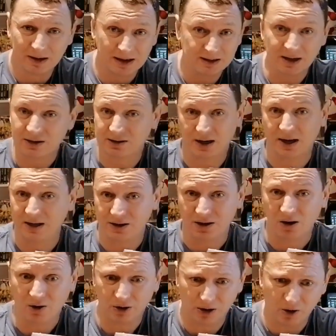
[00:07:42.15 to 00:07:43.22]
He says saying he's
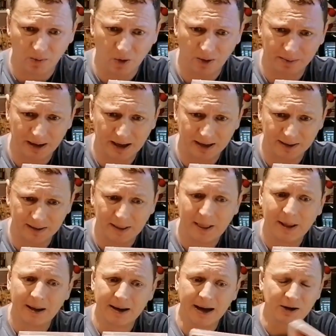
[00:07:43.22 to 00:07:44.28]
not going to go on about it.
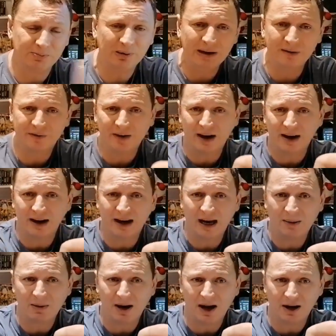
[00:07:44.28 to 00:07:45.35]
Yeah, it's a brilliant fighting
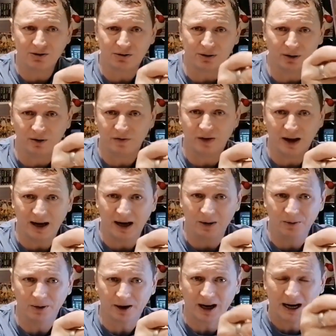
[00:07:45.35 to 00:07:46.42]
game, and I just love that
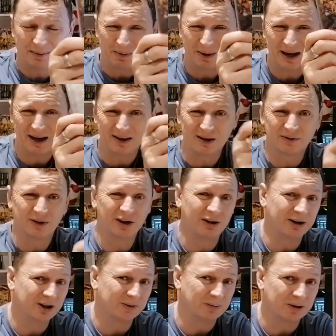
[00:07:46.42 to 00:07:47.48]
artwork. I remember getting this for
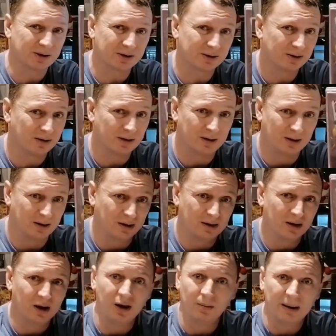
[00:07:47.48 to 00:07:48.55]
Christmas
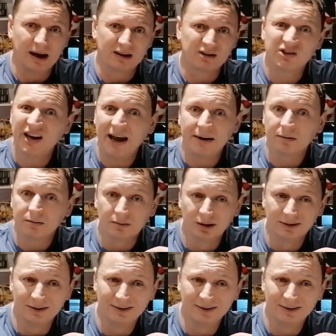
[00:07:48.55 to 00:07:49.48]
at about 10.